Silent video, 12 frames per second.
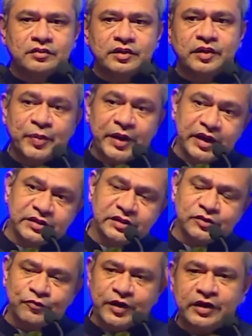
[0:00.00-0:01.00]
The pace
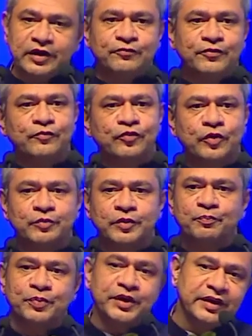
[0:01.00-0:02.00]
is very different from the
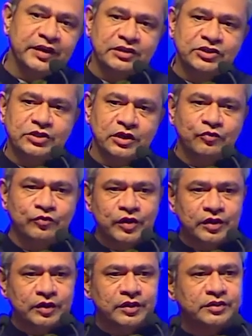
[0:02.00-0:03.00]
pre-digital
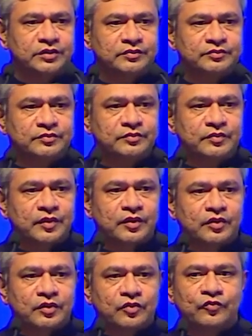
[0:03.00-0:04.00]
world,
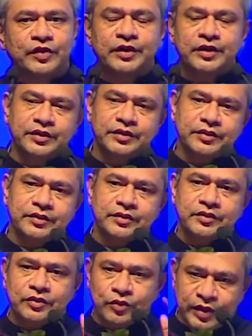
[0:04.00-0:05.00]
where,
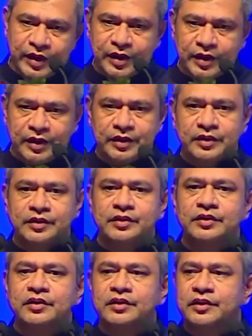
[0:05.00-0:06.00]
okay,
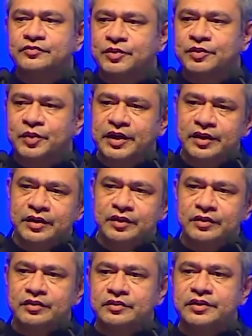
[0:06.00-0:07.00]
if
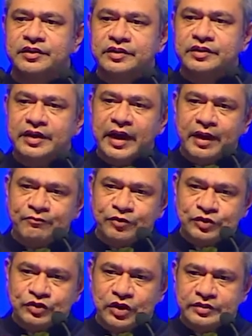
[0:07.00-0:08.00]
somebody, the gap
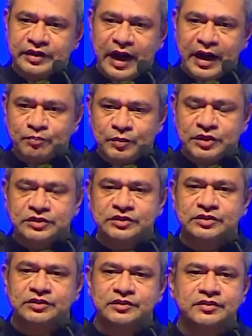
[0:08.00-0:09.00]
was not that
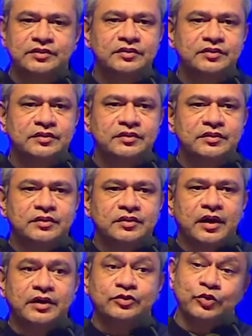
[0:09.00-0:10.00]
much.
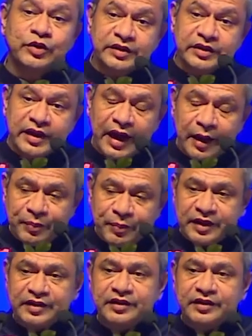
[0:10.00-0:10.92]
And today the gap can